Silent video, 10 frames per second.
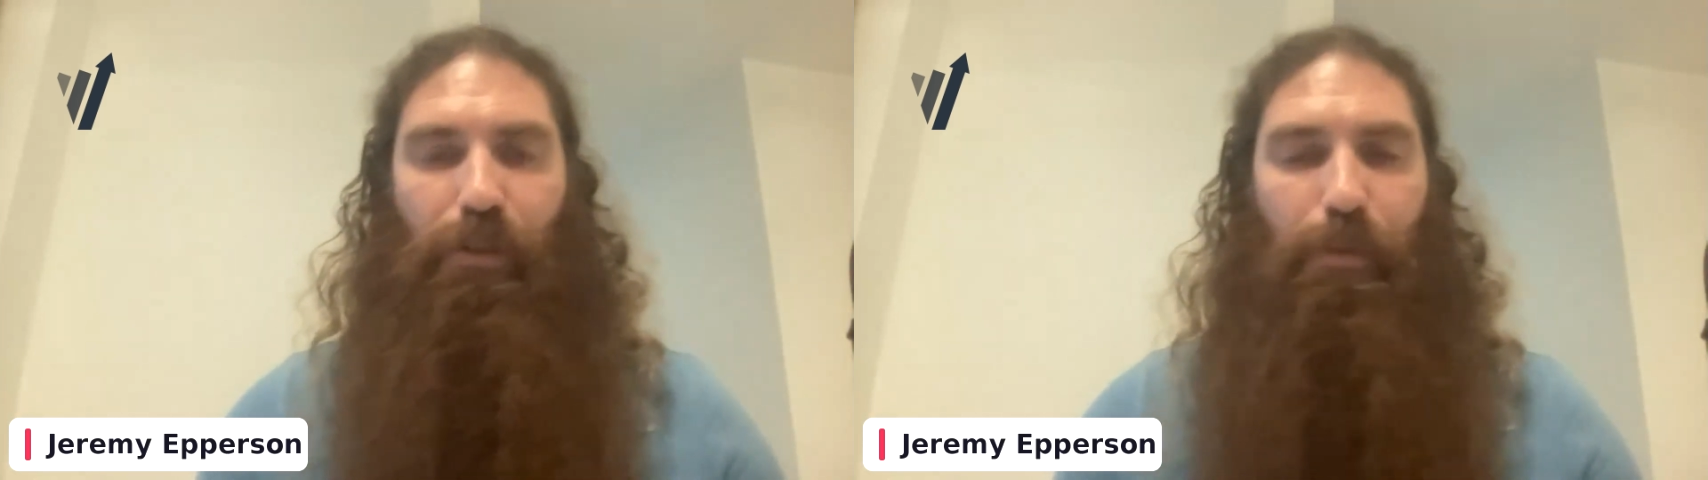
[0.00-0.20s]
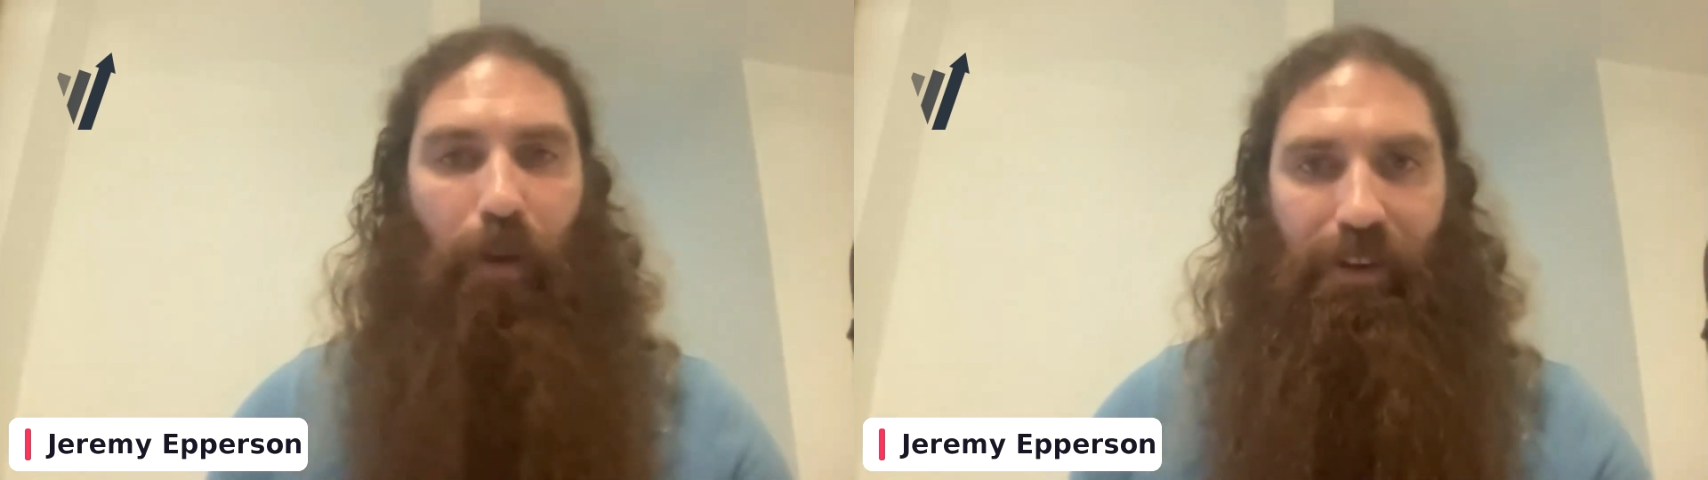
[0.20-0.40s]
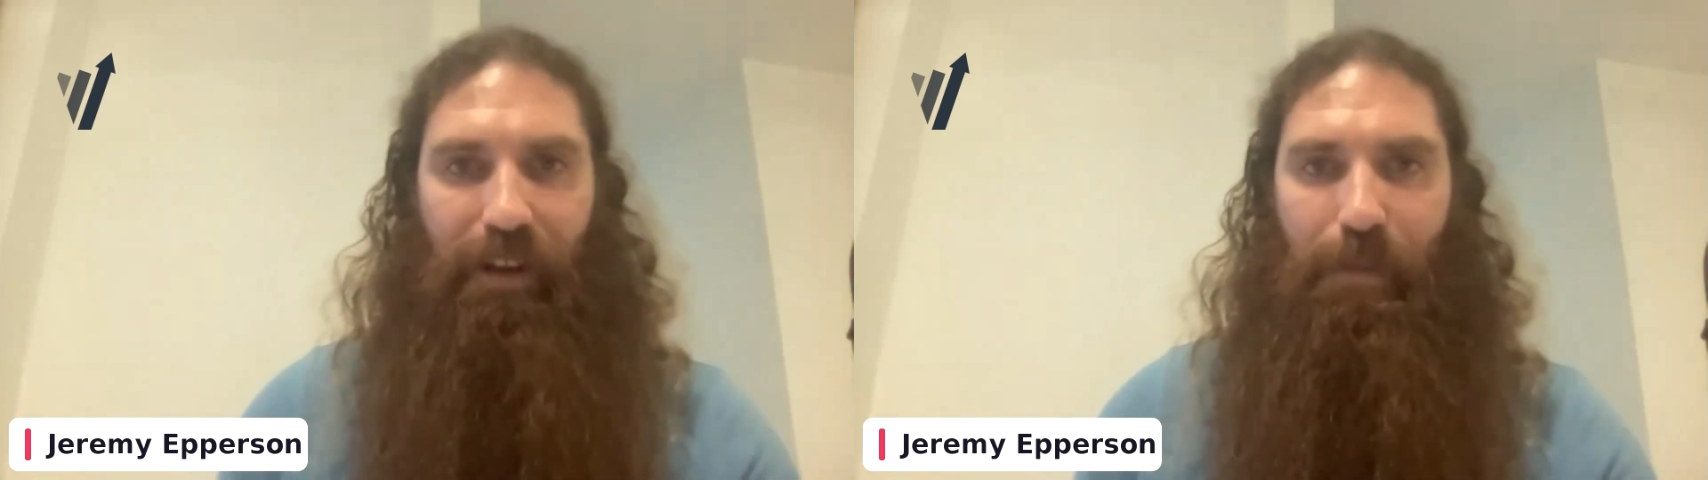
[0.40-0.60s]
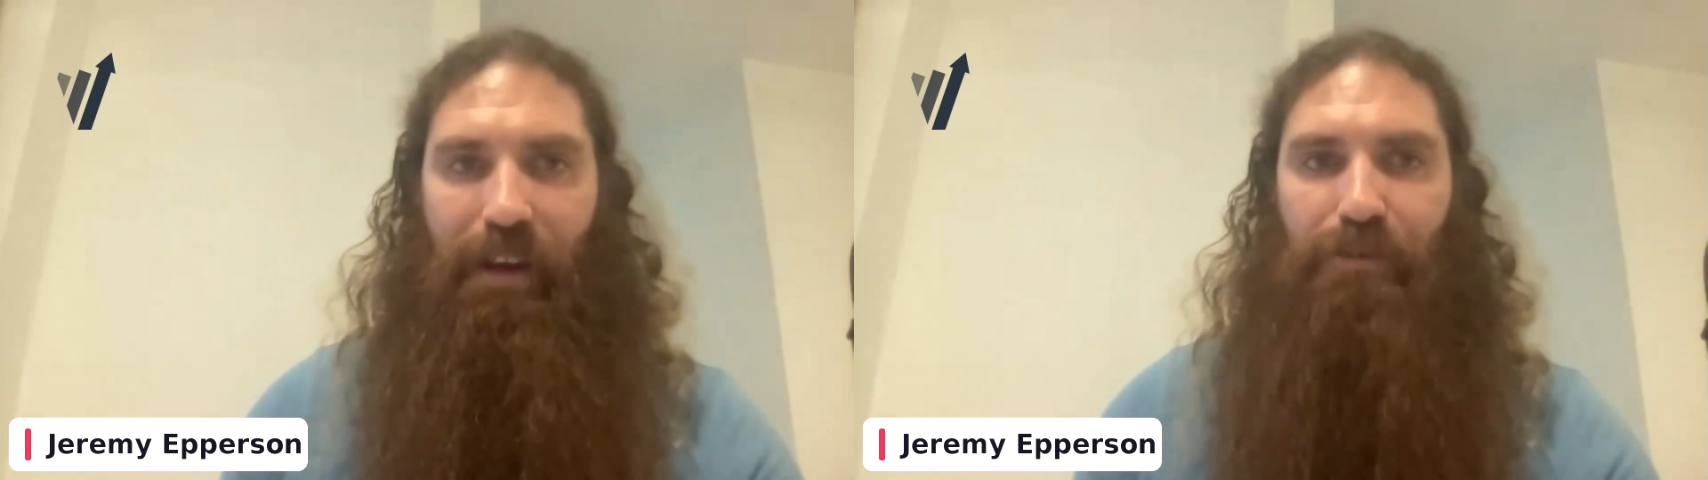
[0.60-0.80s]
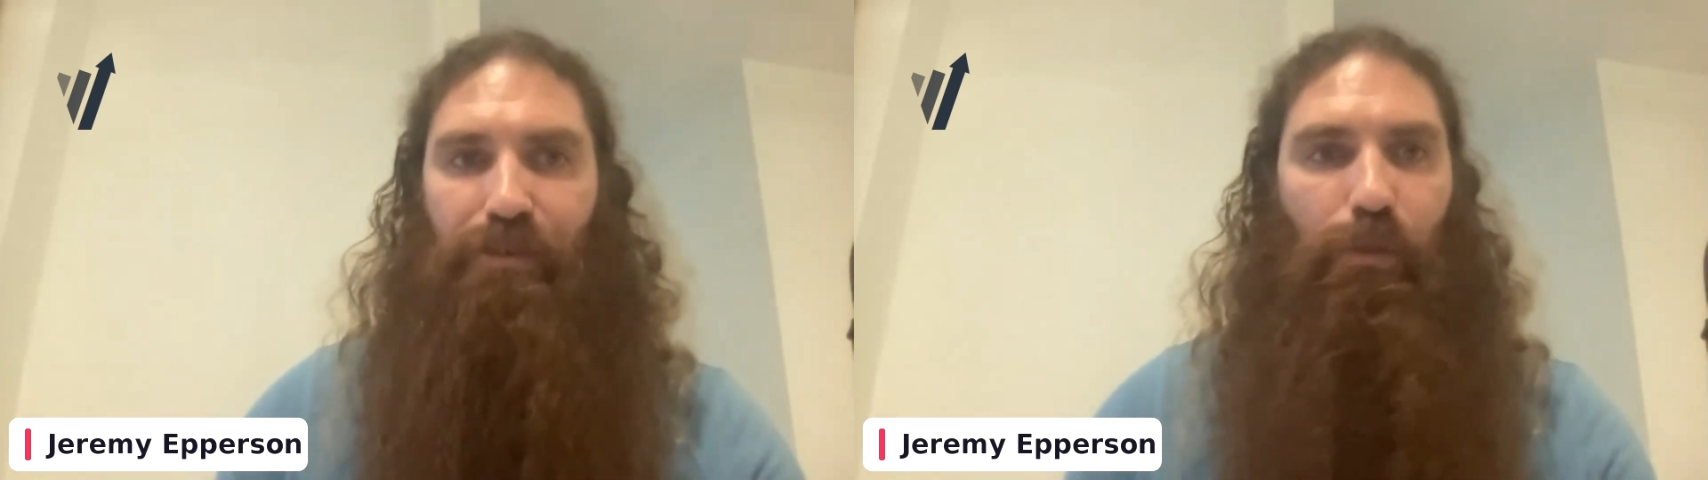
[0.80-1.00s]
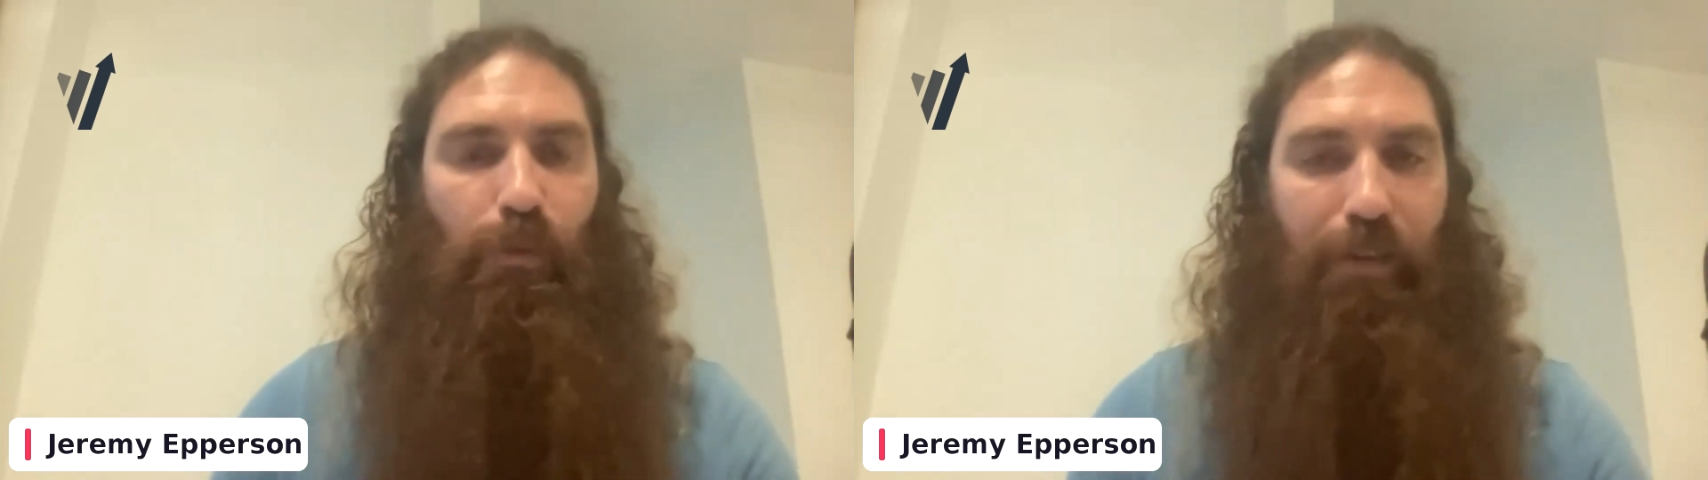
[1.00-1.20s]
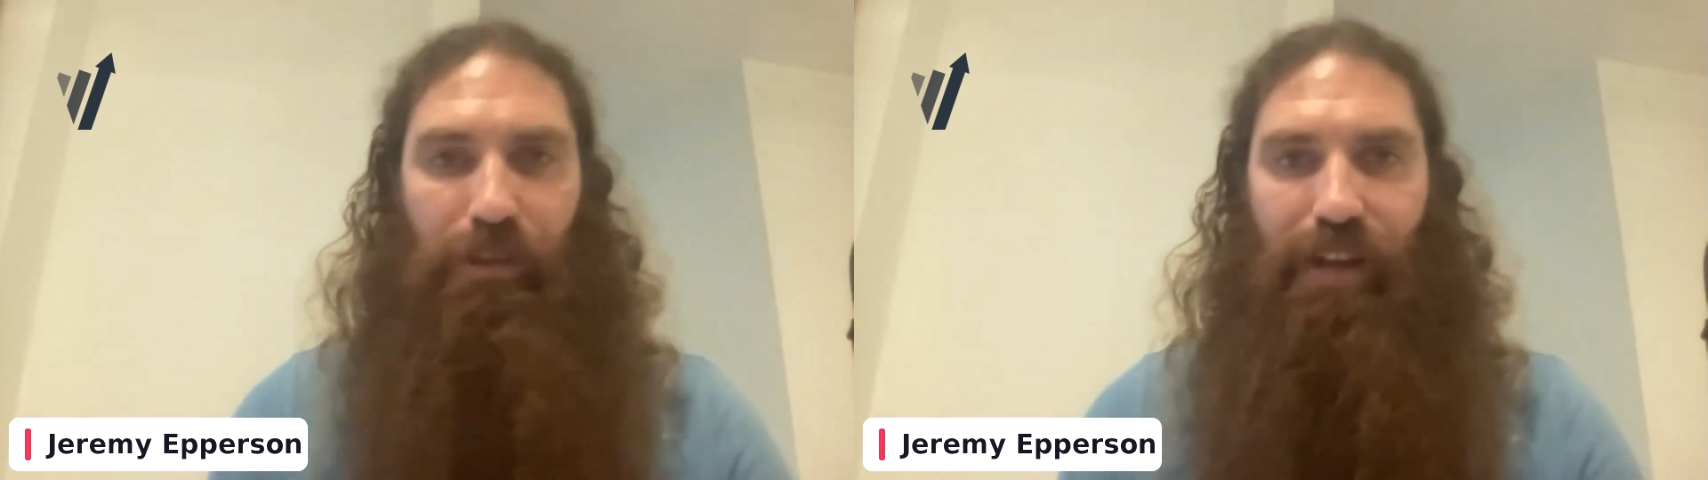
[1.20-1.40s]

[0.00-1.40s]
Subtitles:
you're a marketing manager or whatever